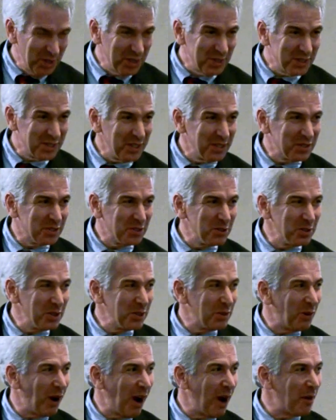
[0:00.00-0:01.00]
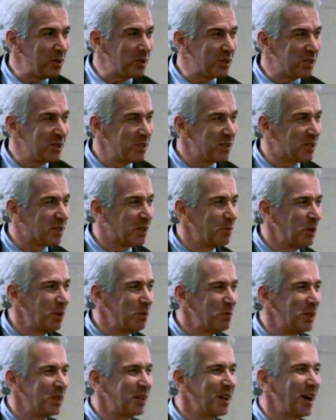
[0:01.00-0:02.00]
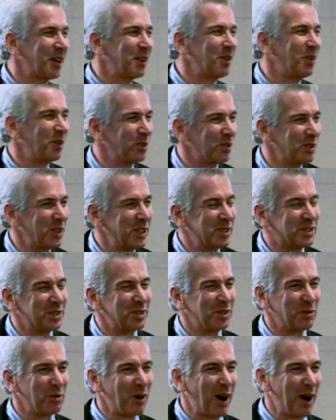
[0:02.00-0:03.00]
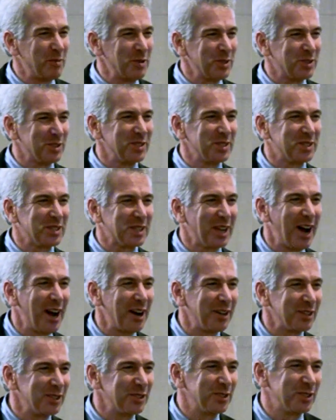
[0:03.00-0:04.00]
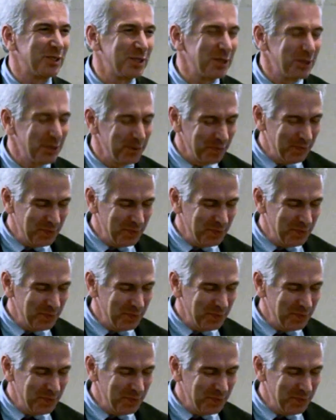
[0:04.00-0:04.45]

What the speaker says: is that Julian Robertson's commitment not only to the Robertson Scholars,